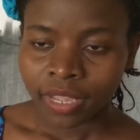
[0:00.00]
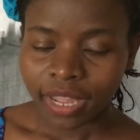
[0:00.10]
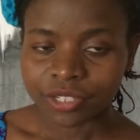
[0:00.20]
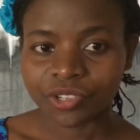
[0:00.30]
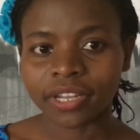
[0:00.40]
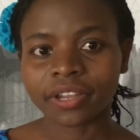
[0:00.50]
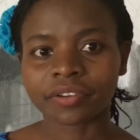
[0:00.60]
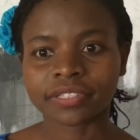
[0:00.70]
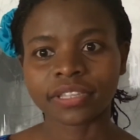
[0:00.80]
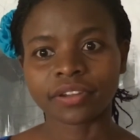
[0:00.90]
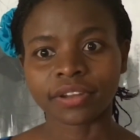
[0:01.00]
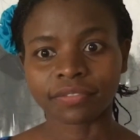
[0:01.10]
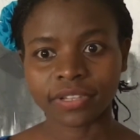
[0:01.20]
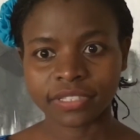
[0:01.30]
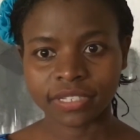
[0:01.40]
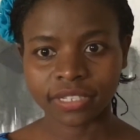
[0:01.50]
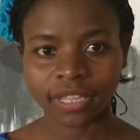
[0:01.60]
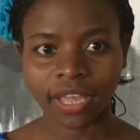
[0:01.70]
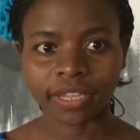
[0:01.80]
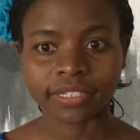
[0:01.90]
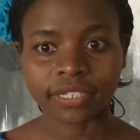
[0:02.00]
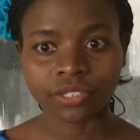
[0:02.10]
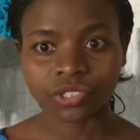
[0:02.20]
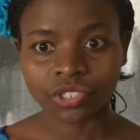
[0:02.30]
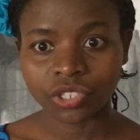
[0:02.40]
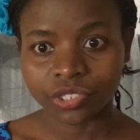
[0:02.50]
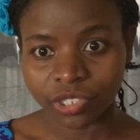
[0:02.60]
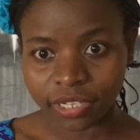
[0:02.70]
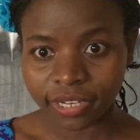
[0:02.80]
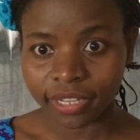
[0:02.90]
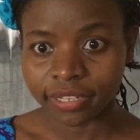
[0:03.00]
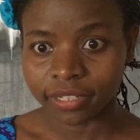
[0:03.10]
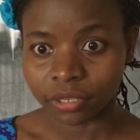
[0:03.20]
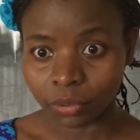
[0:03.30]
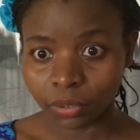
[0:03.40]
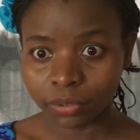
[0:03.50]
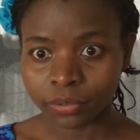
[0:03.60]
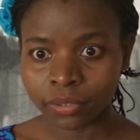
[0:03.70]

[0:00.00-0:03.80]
At Uganda Christian University, I teach gender and the law.